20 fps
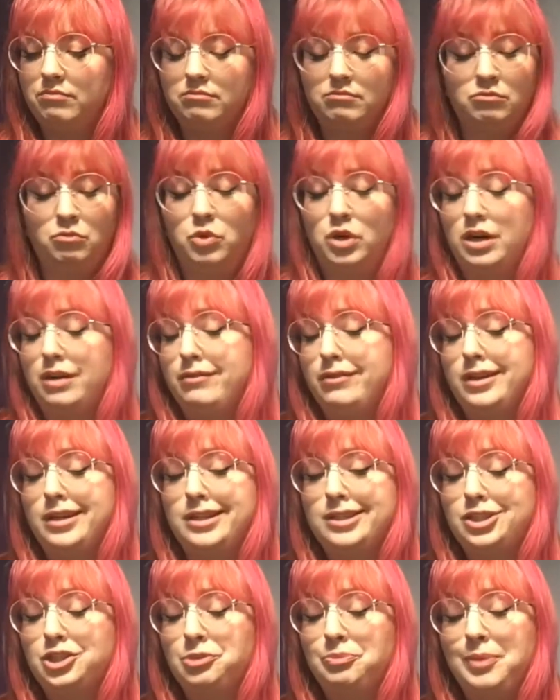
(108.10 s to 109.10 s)
whatever it
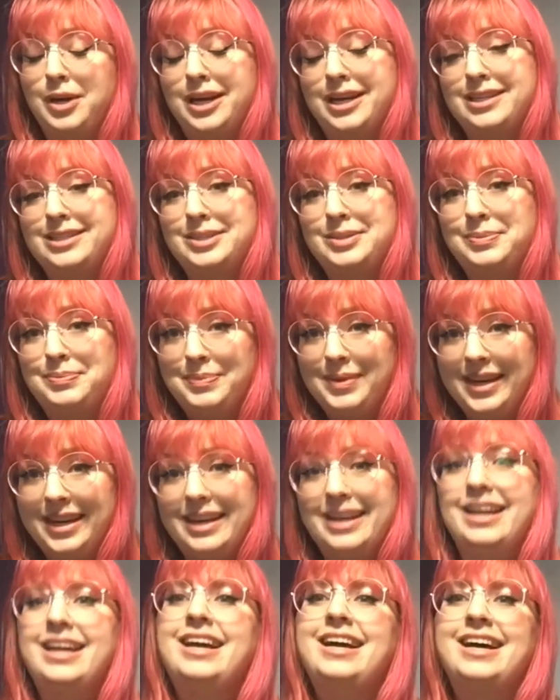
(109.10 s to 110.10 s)
is you're making to
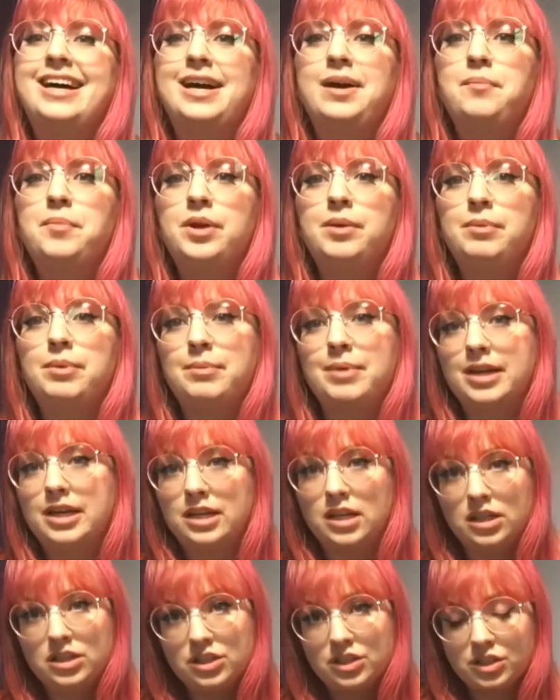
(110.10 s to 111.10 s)
be. I'm going to be
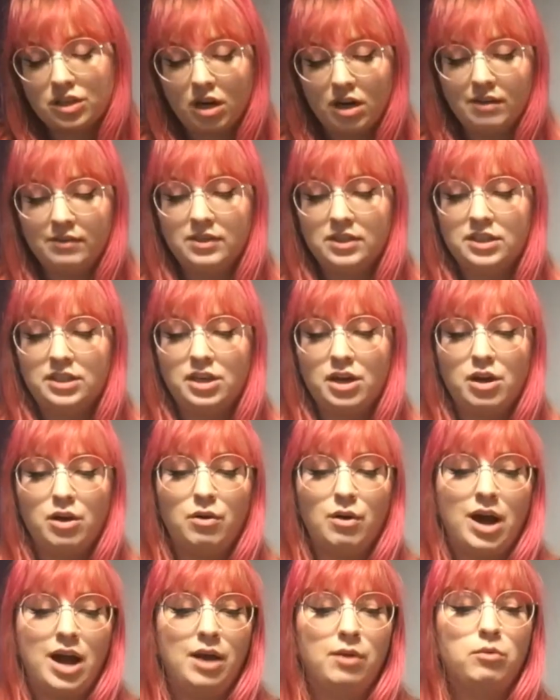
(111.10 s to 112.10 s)
making a scarf, so
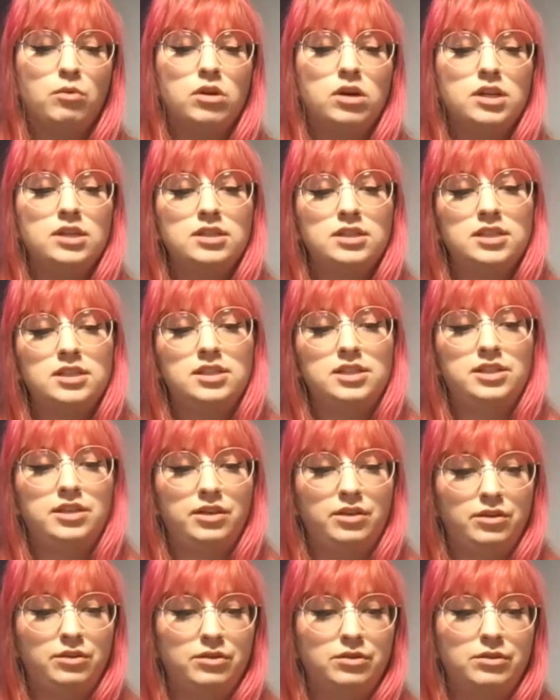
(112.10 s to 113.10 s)
I'm going
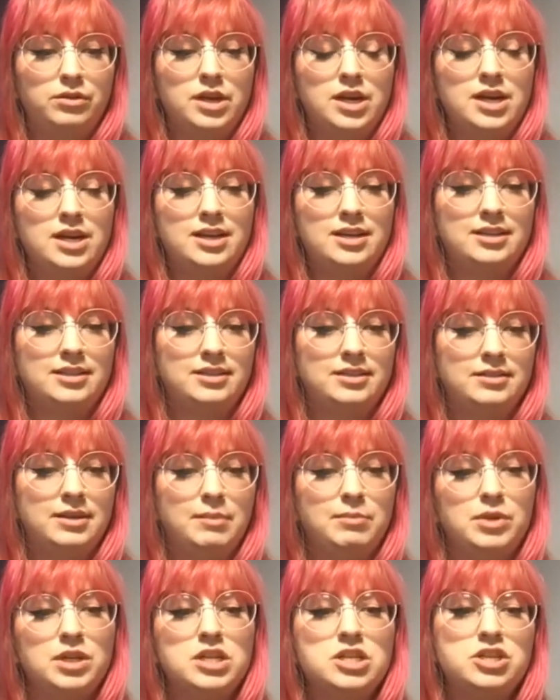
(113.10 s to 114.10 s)

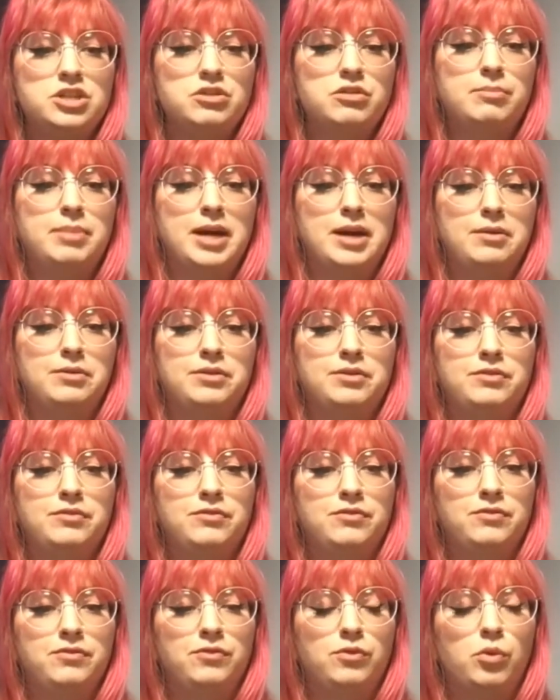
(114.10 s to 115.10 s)
to do about
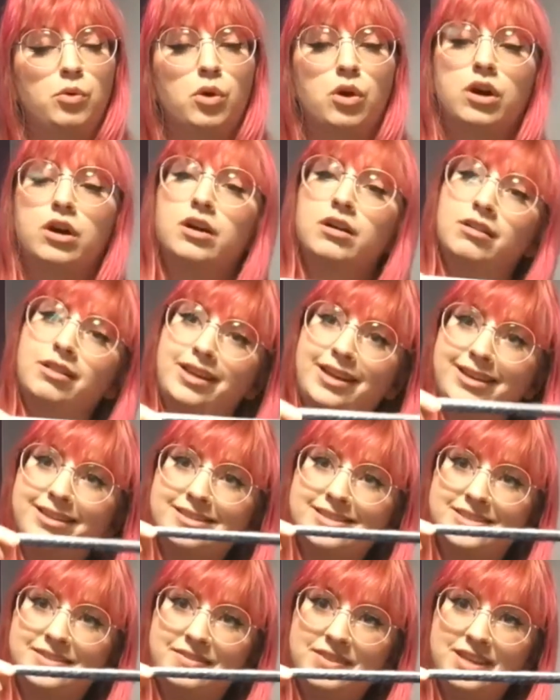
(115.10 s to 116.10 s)
4
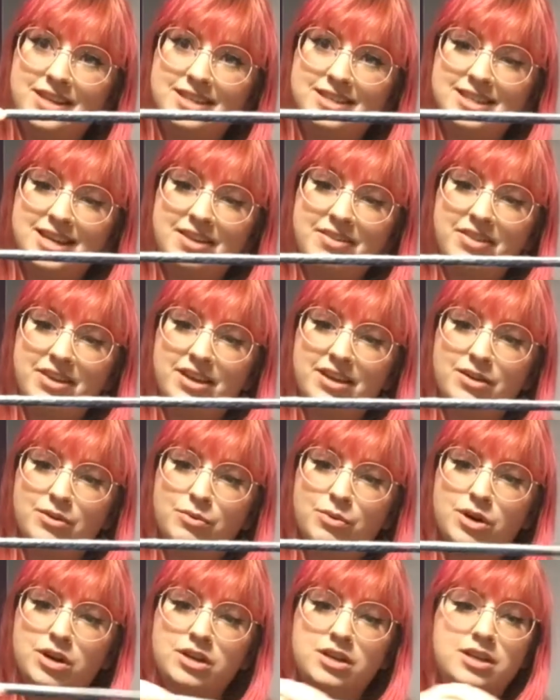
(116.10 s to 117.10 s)
lengths of this, I think.
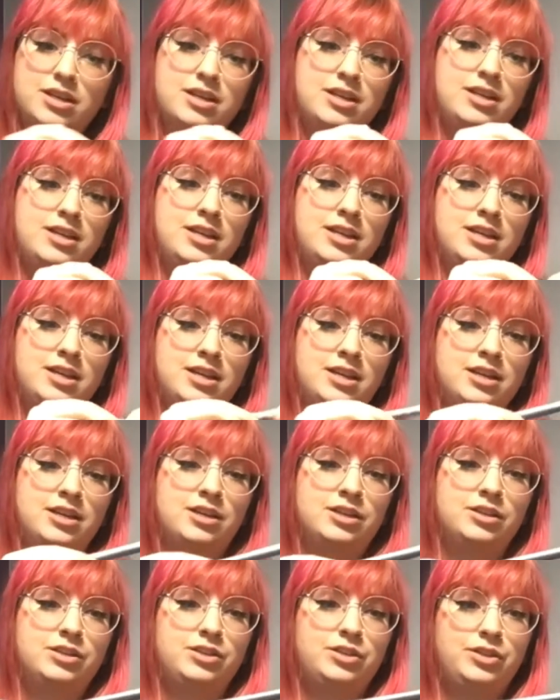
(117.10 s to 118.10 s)
1,
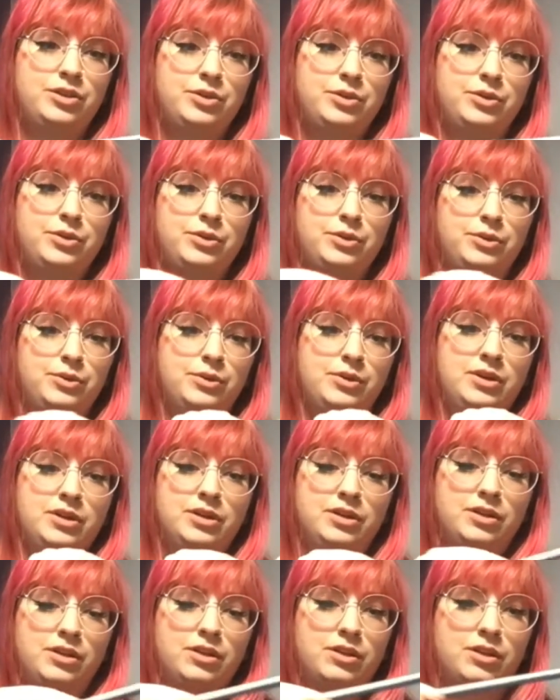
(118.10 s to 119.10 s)
2,
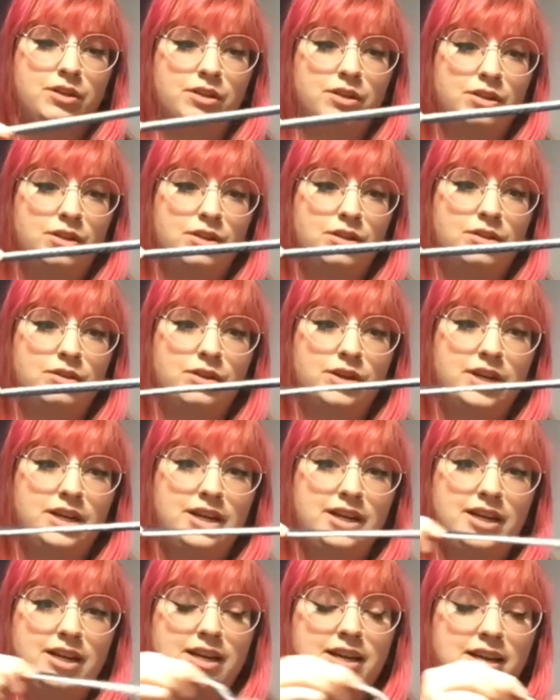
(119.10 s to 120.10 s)

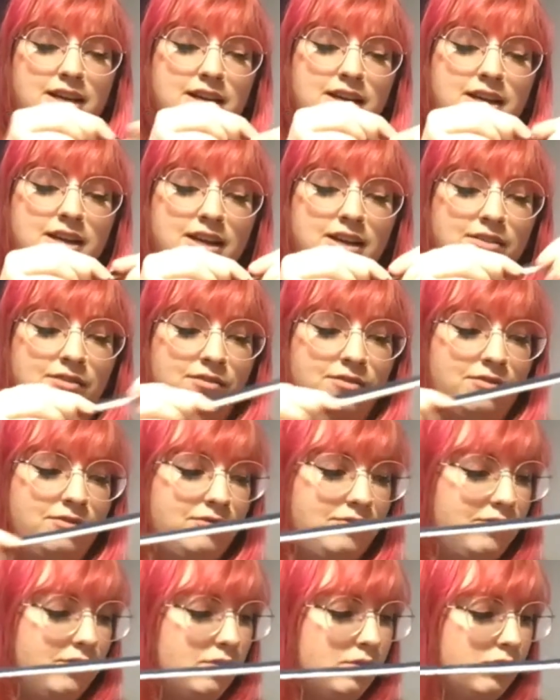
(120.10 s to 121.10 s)
3, and
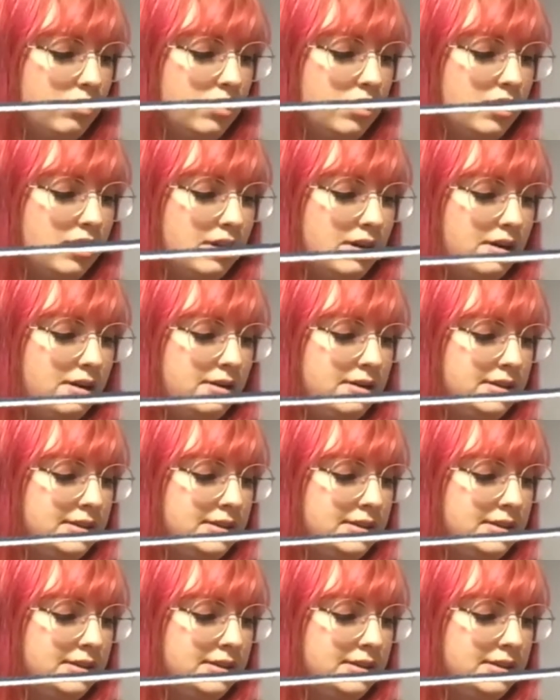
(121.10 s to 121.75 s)
4,